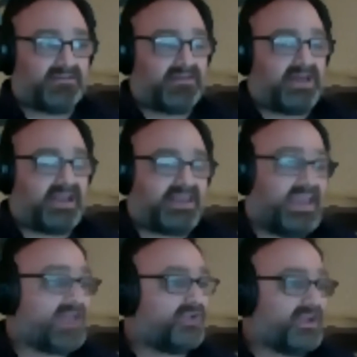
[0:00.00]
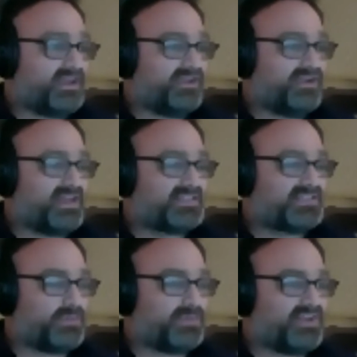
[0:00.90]
I can't raid at your guys'
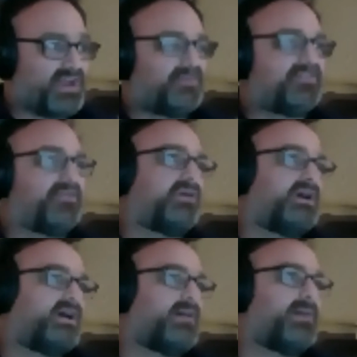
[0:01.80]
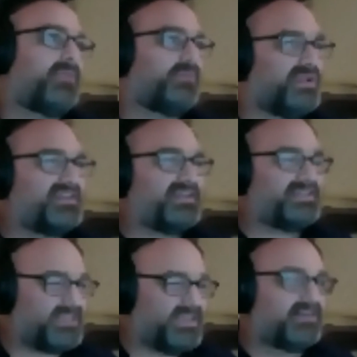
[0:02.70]
normal time, so I'm a pretty
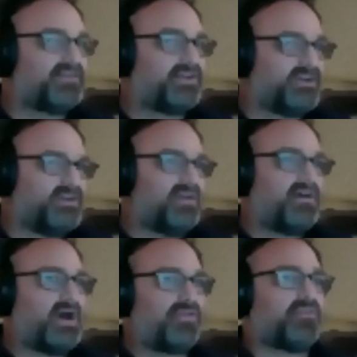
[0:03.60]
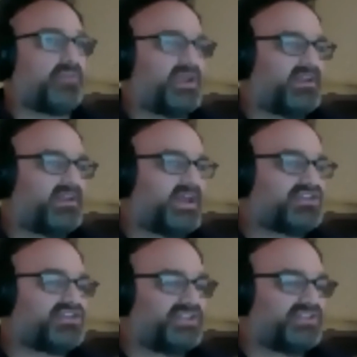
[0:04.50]
decent healer. Other than my
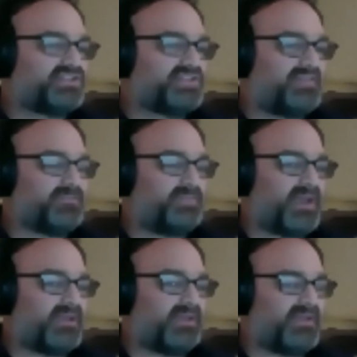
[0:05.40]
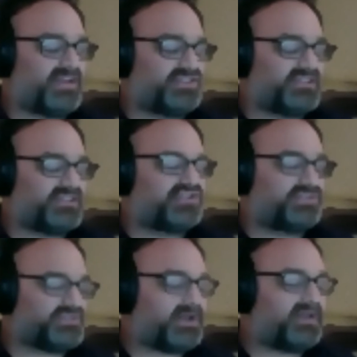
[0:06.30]
connection issues, I have some bad connection
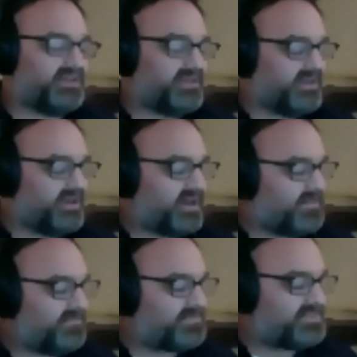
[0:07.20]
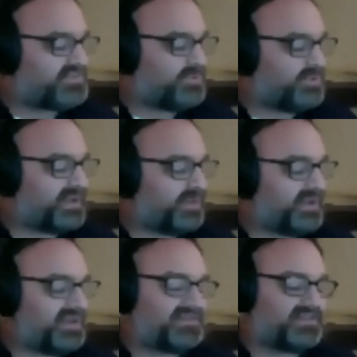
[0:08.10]
issues. But so when I
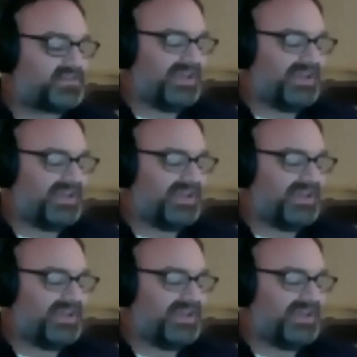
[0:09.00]
went into